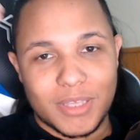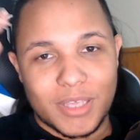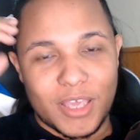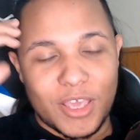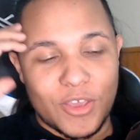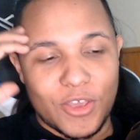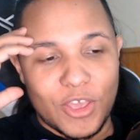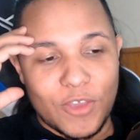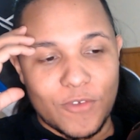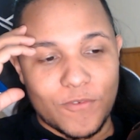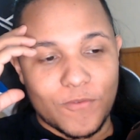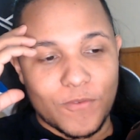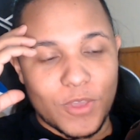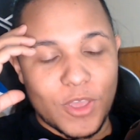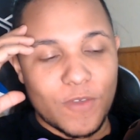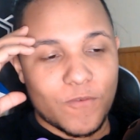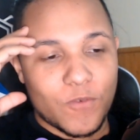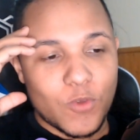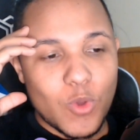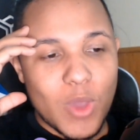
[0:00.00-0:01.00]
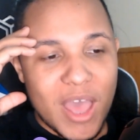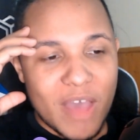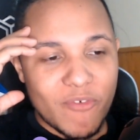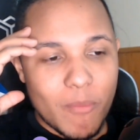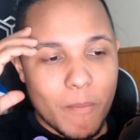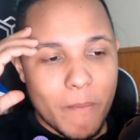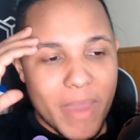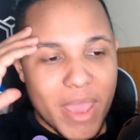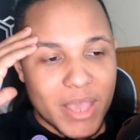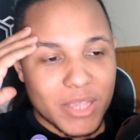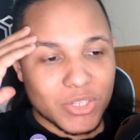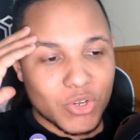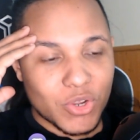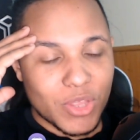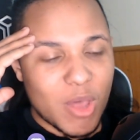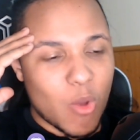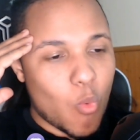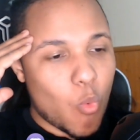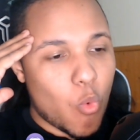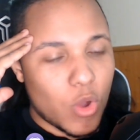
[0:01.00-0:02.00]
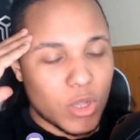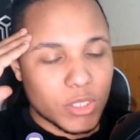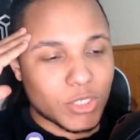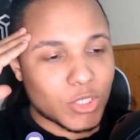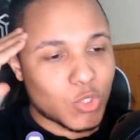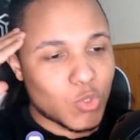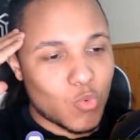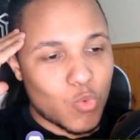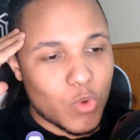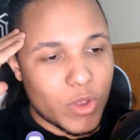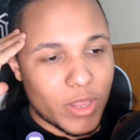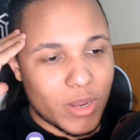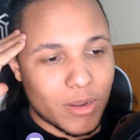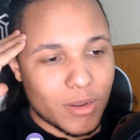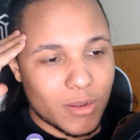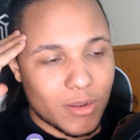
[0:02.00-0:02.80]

if you have a master that wants to win